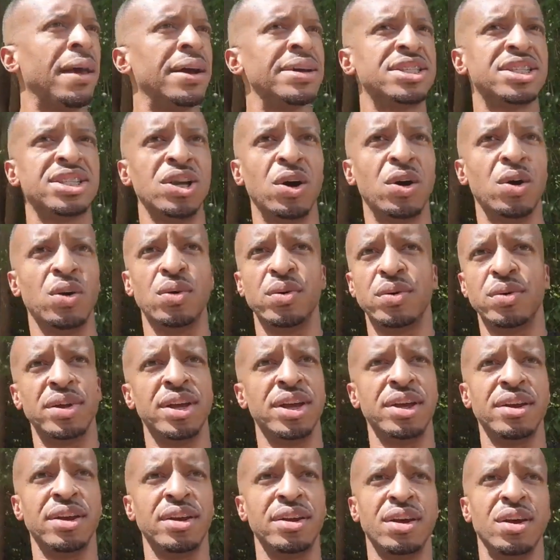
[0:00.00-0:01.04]
So,
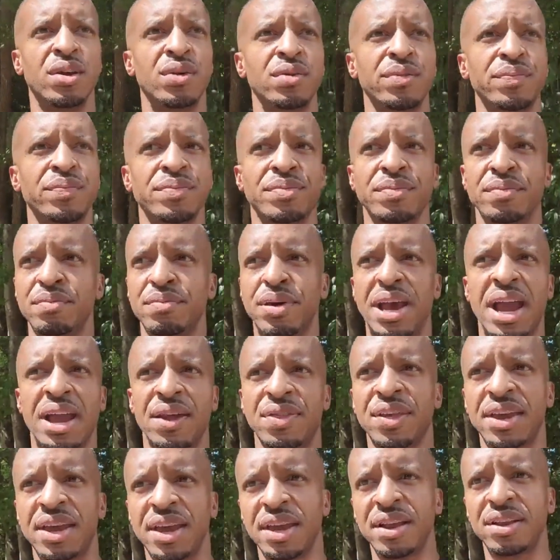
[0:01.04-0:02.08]
you know, back
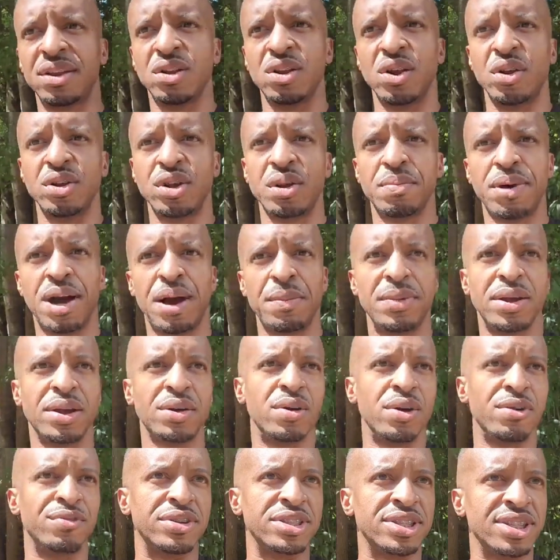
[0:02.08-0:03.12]
then, you know, you could buy
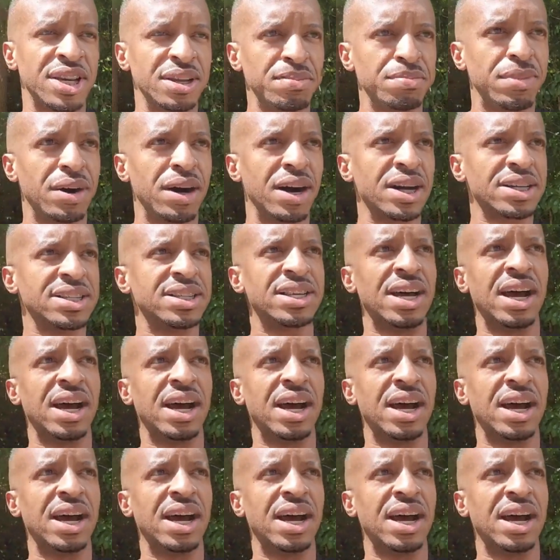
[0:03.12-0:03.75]
Bitcoin for 10 bucks.